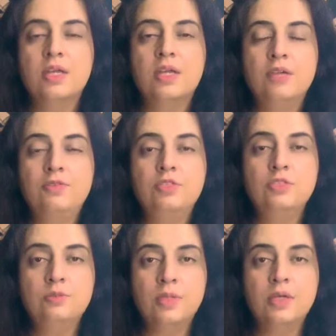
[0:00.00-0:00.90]
If you
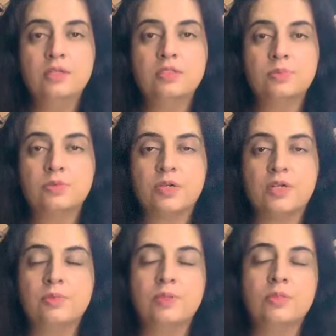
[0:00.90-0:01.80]
do plan on
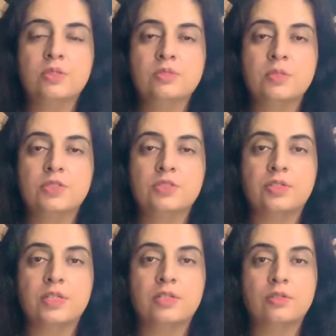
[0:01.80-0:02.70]
subscribing, please make sure
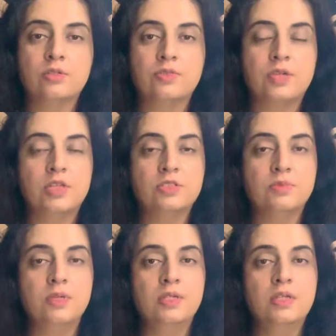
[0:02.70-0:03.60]
to hit the notification
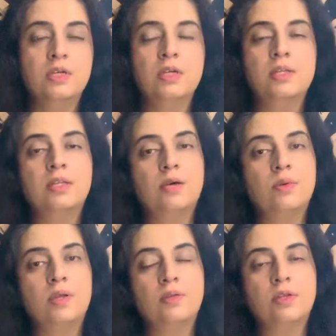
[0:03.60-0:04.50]
button. That
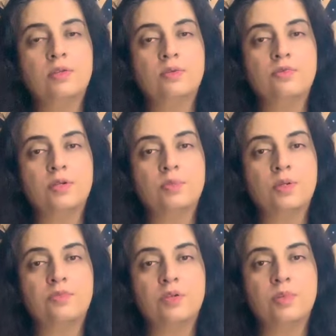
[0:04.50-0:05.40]
way you'll get notified
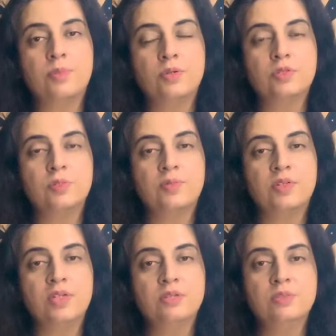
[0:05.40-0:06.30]
whenever I post my
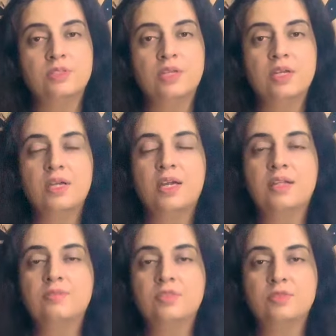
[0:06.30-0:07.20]
videos. And
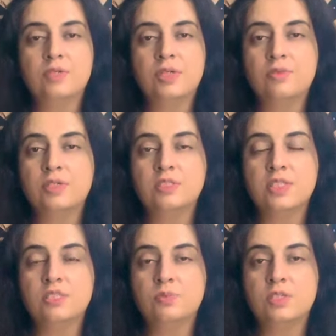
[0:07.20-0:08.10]
if this reading
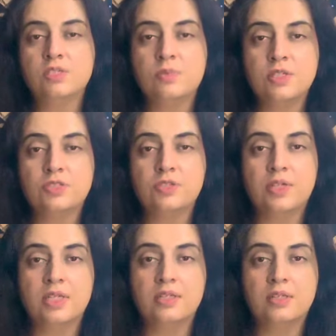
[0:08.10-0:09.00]
resonates, please make sure to
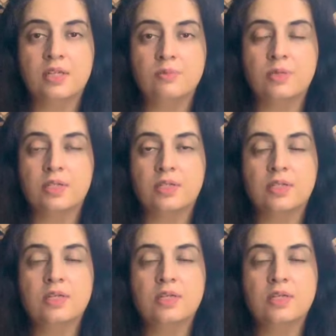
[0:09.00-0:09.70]
hit the like button.